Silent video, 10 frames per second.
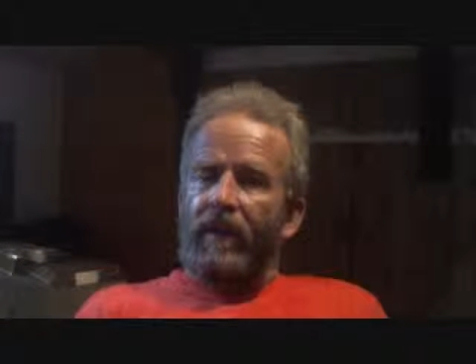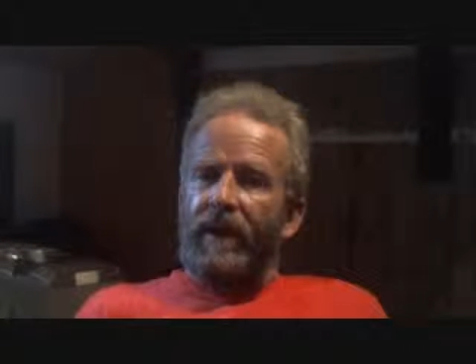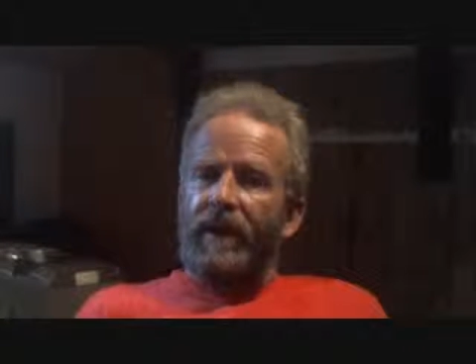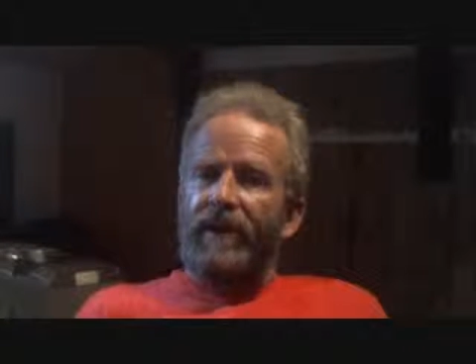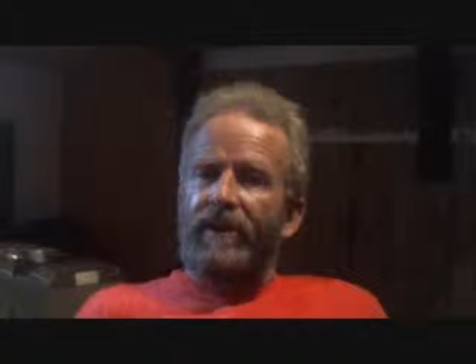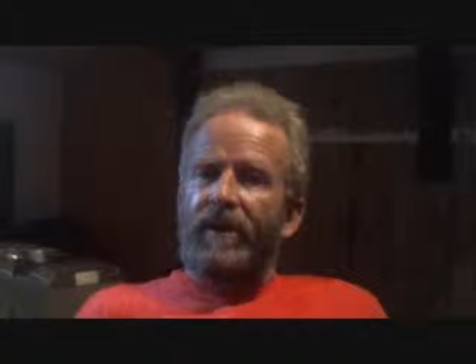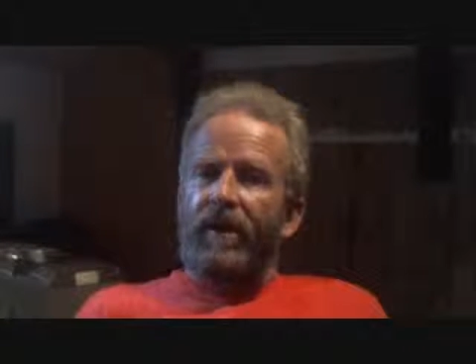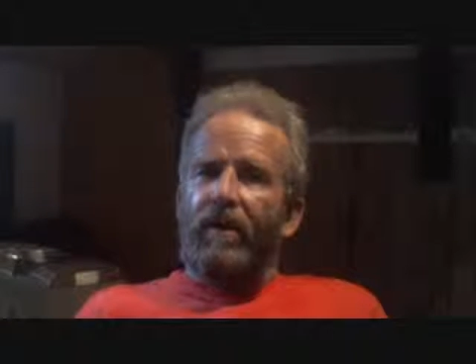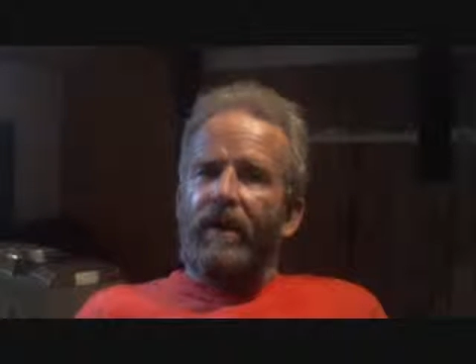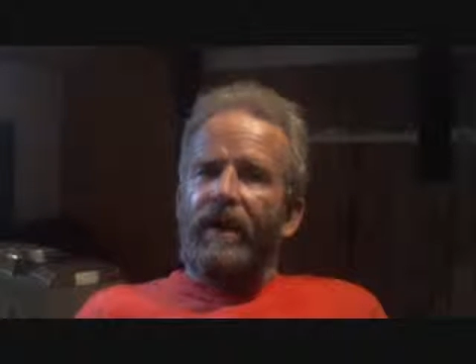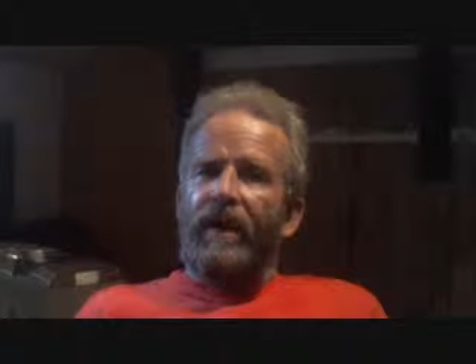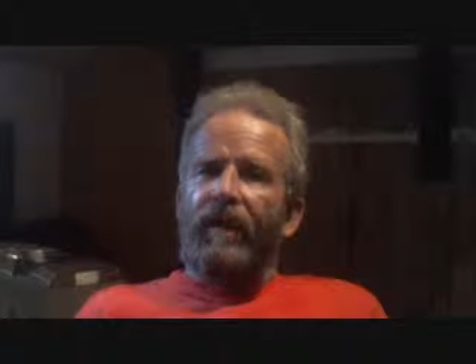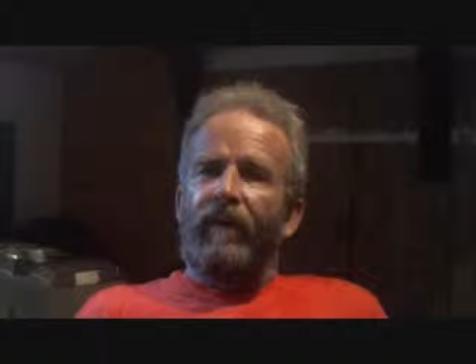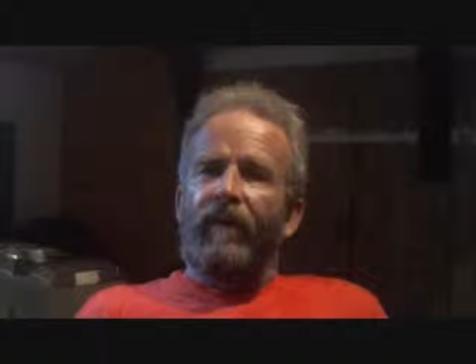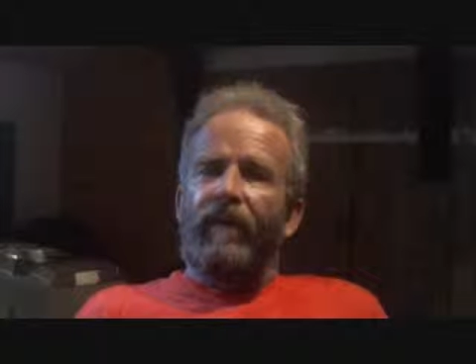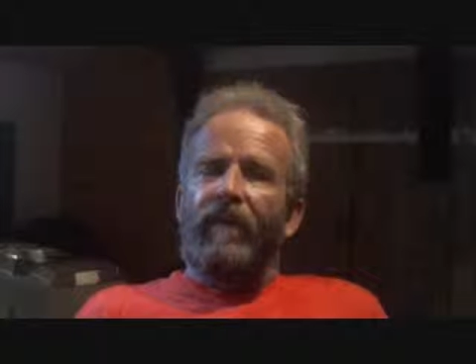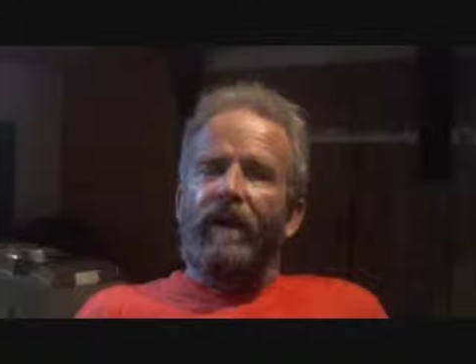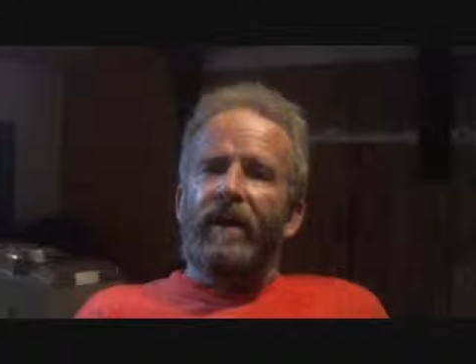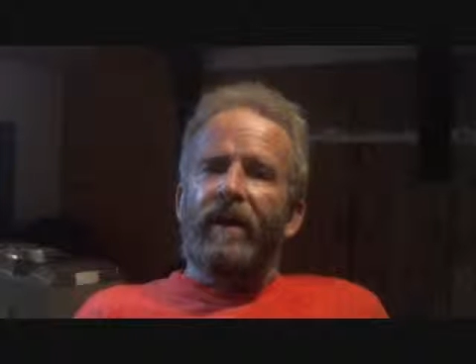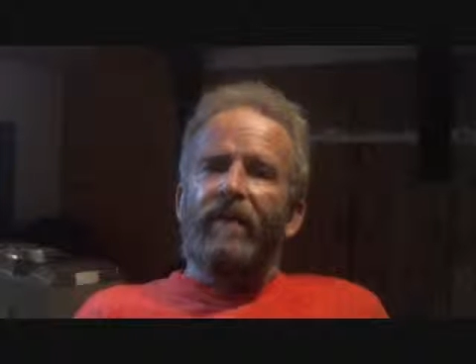This is totally different from
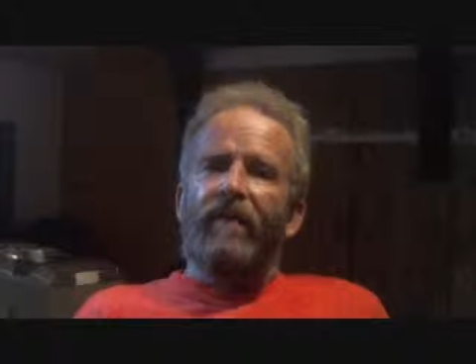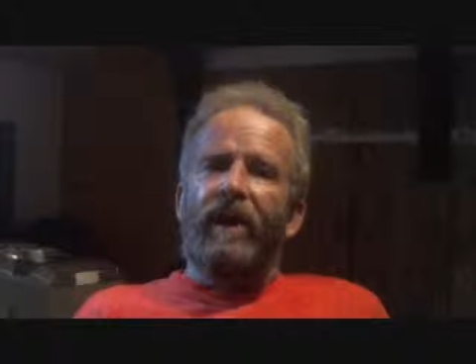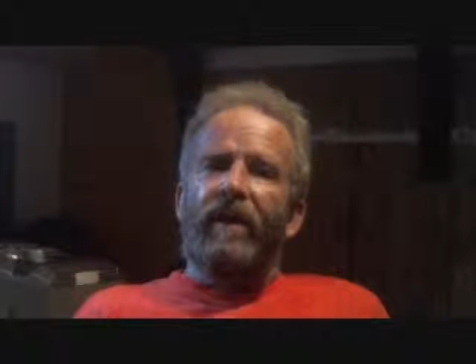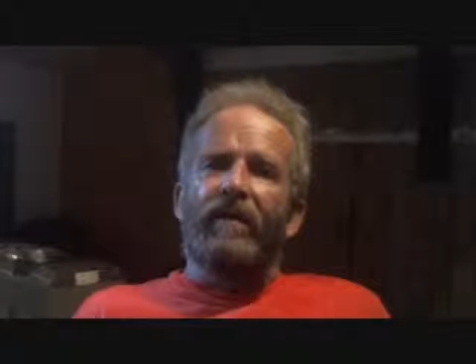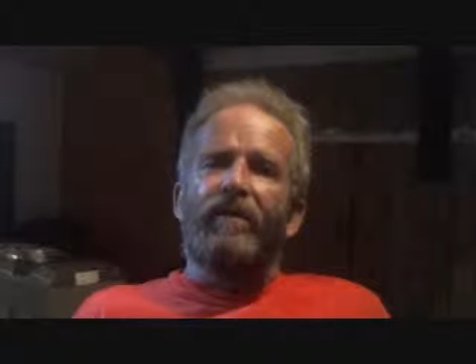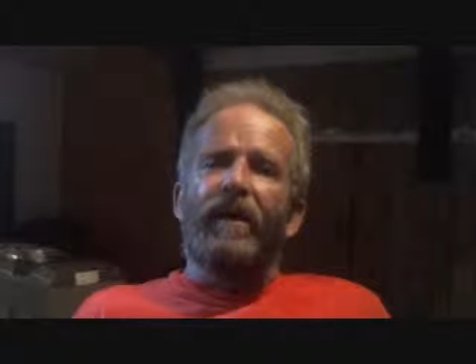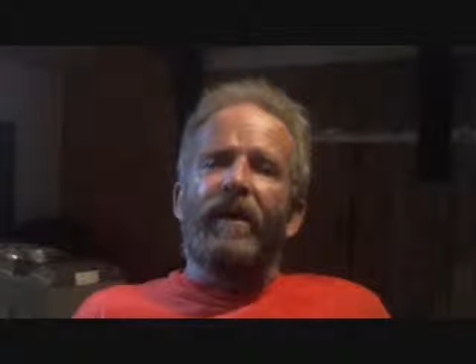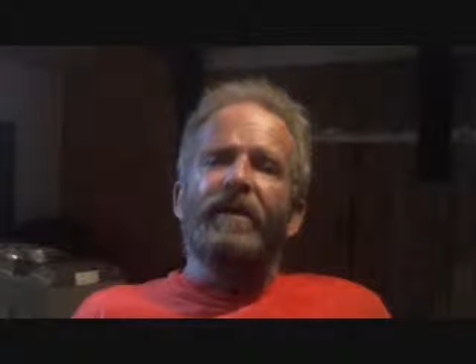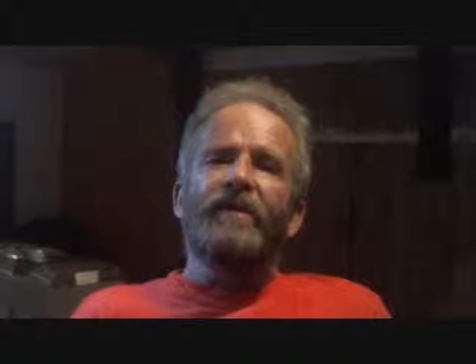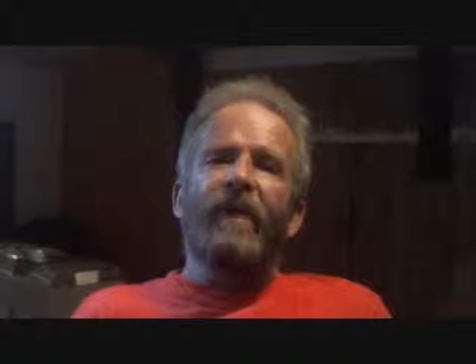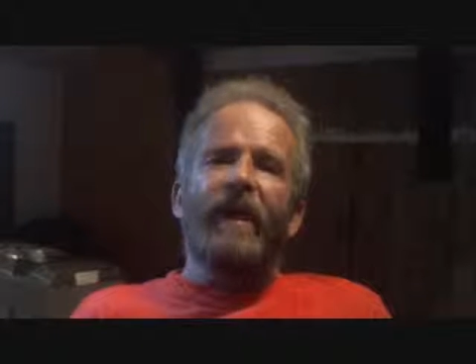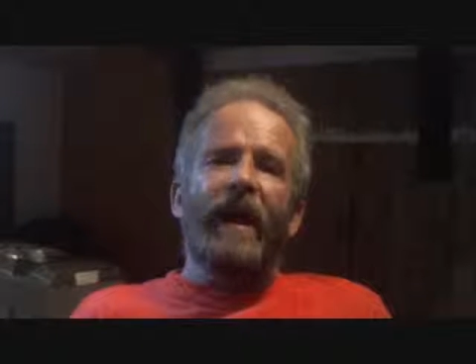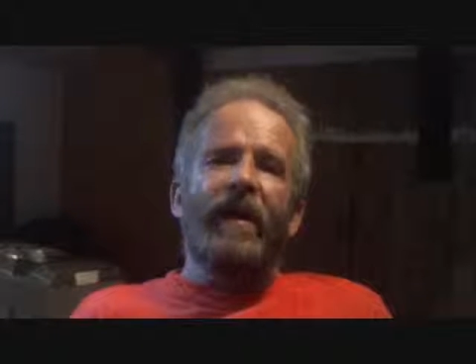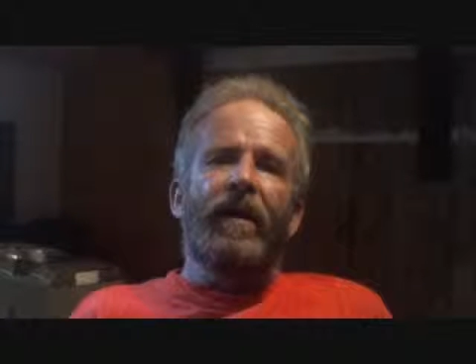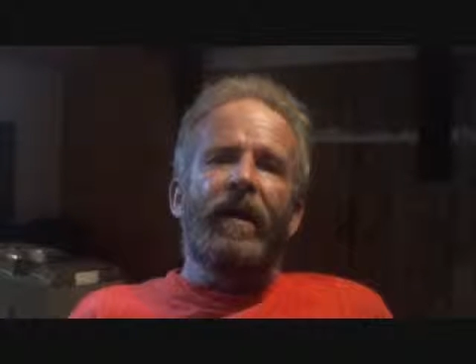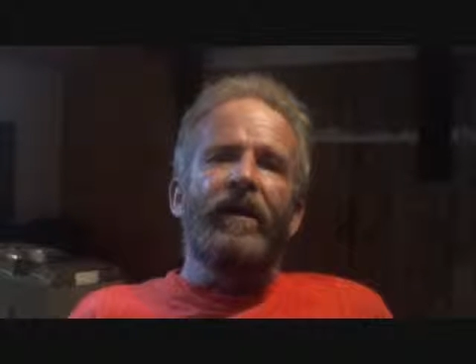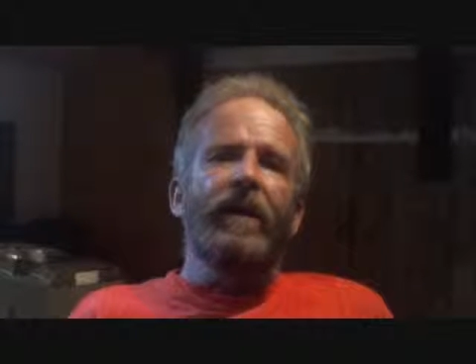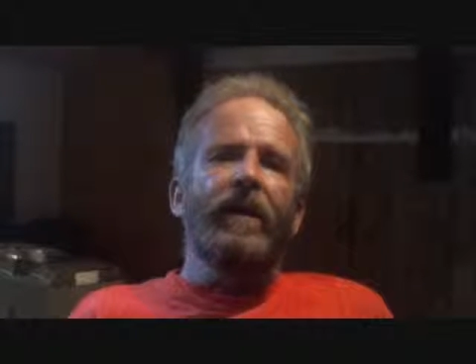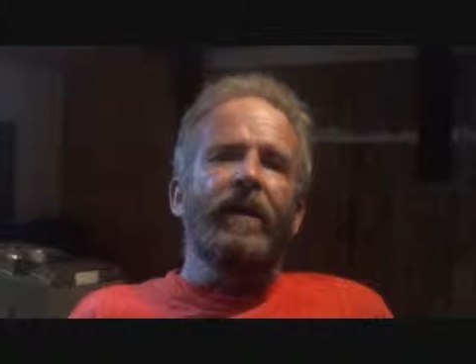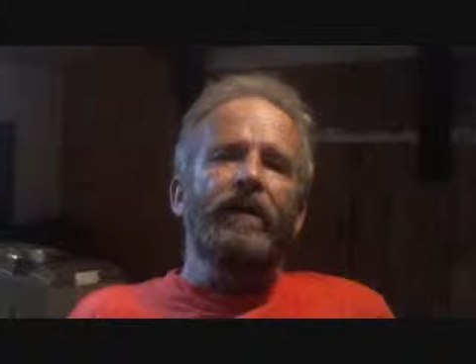the threat posed by Adolf
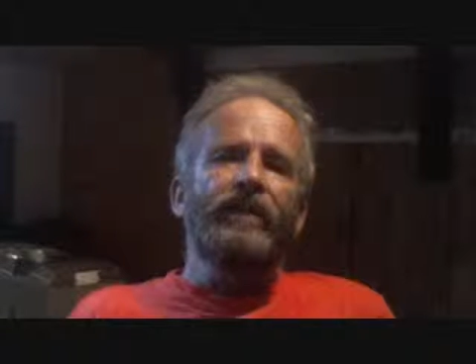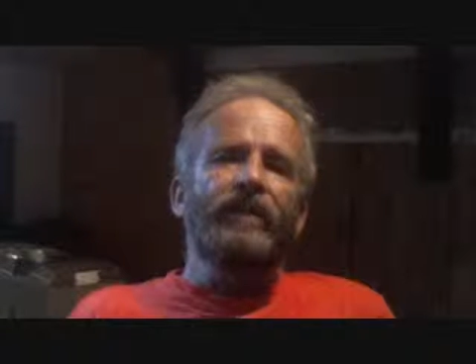Hitler